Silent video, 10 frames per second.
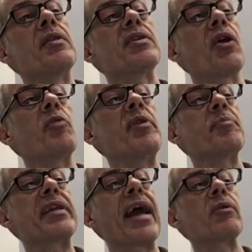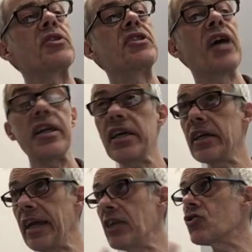there's a lot of people now
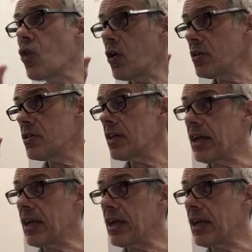studying introns